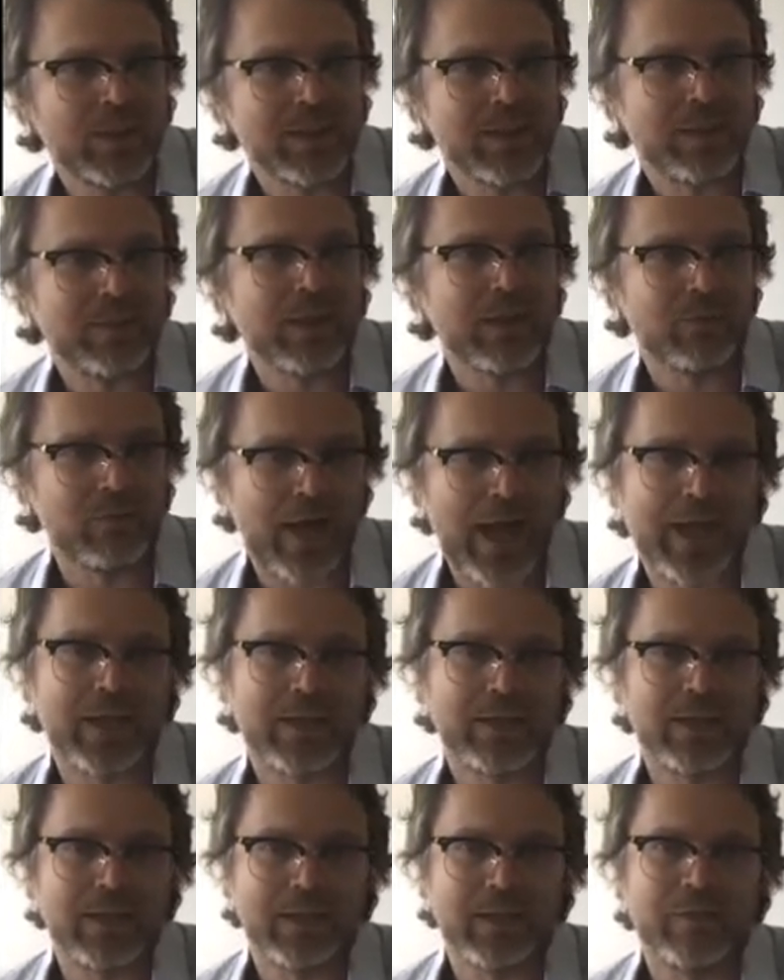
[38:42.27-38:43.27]
something
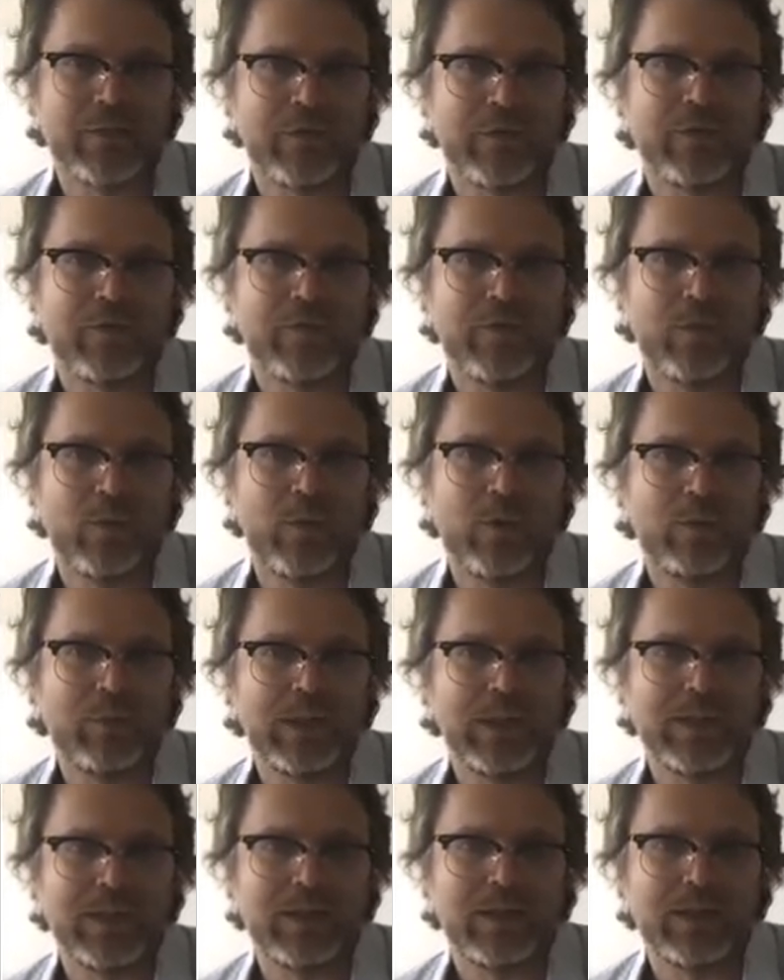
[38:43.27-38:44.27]
radically different from what we
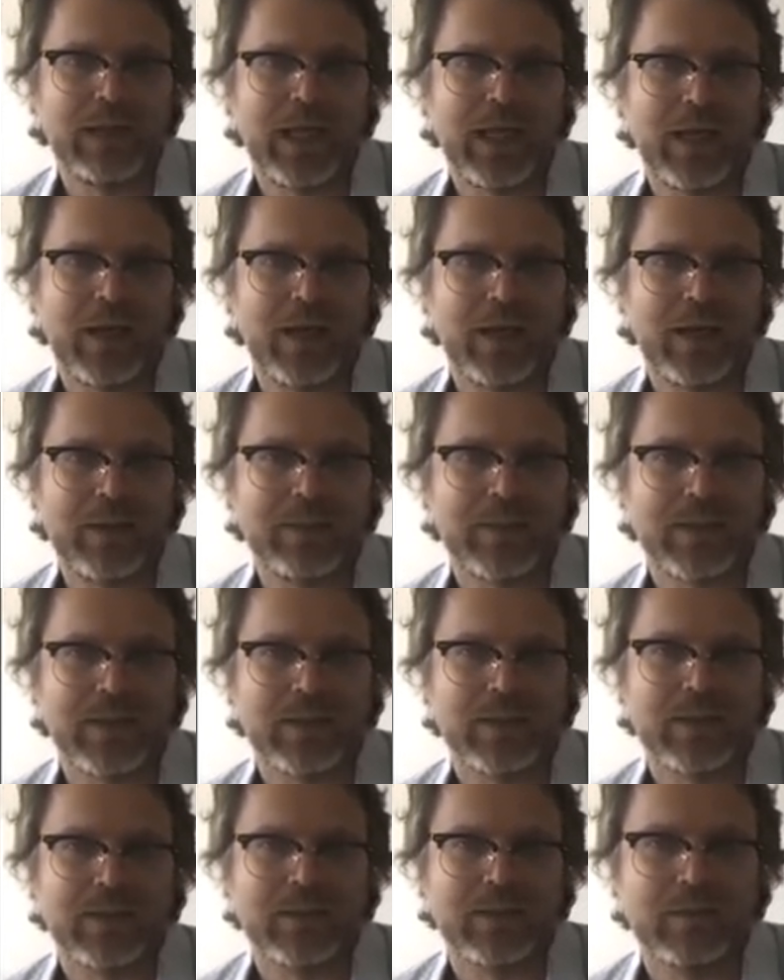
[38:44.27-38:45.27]
did at Leipzig.